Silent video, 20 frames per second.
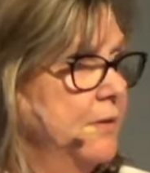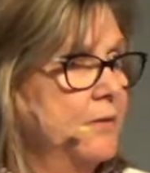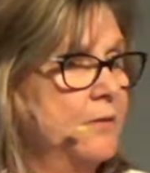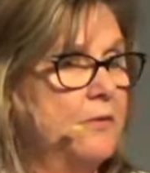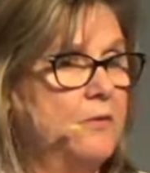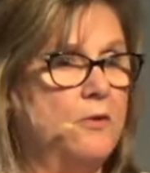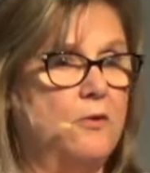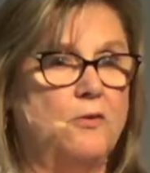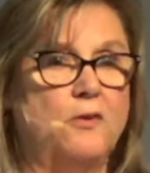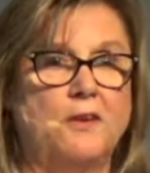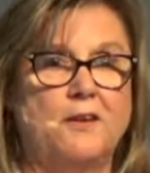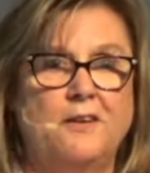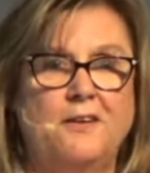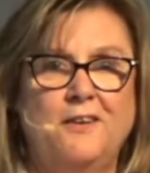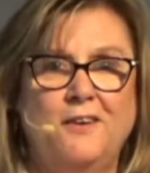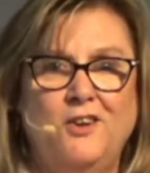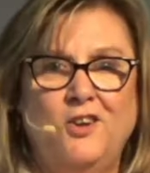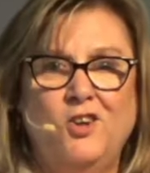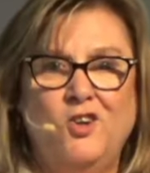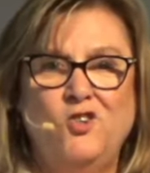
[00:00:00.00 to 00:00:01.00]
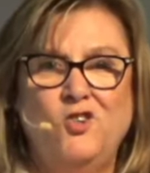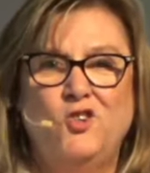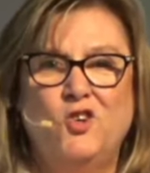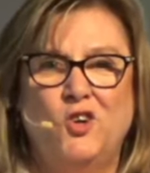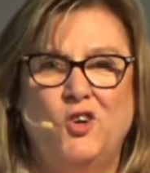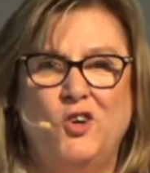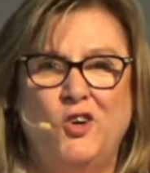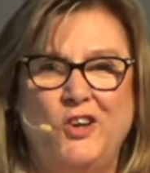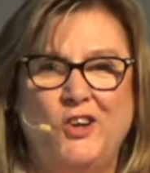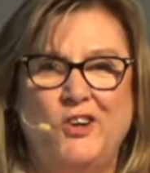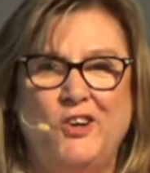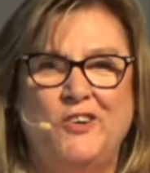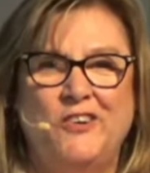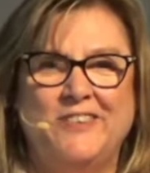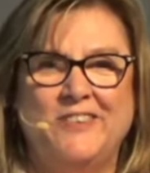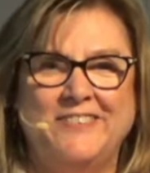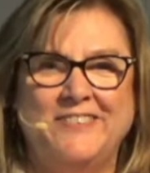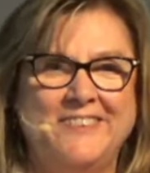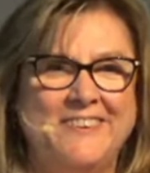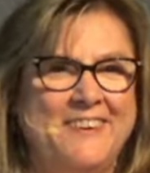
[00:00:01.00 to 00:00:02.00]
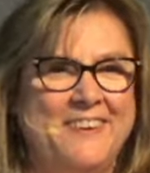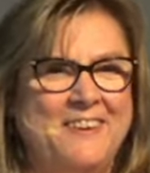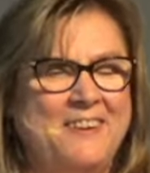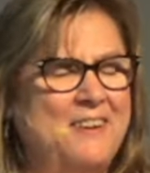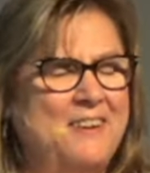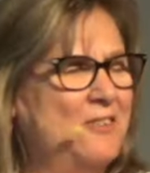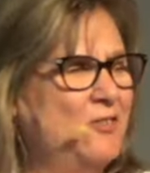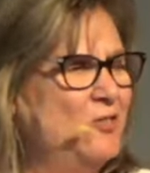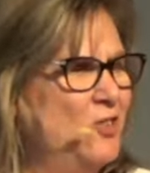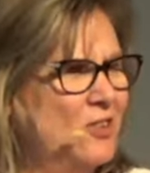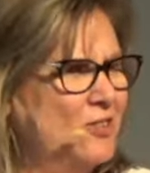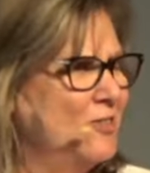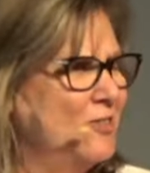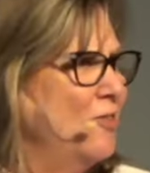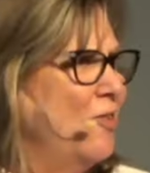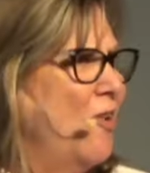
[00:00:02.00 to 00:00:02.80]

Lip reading: So the journeyer is just